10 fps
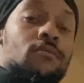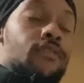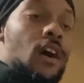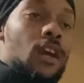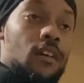
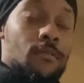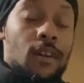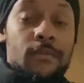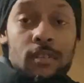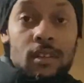Fuck it, you know
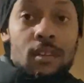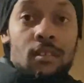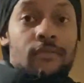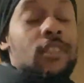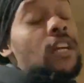what I'm
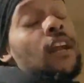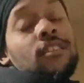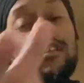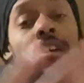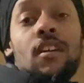saying? For shout out
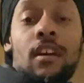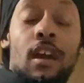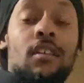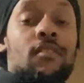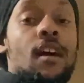to all the
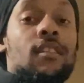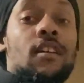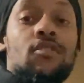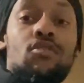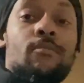haters out
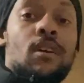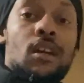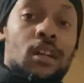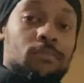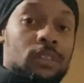there too, man.
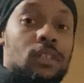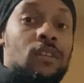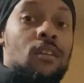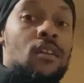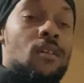You know what I'm
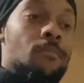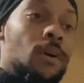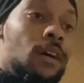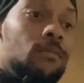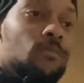saying?
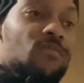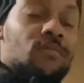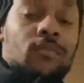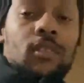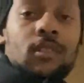But
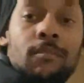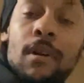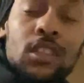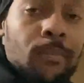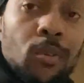
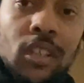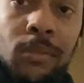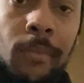my supporters,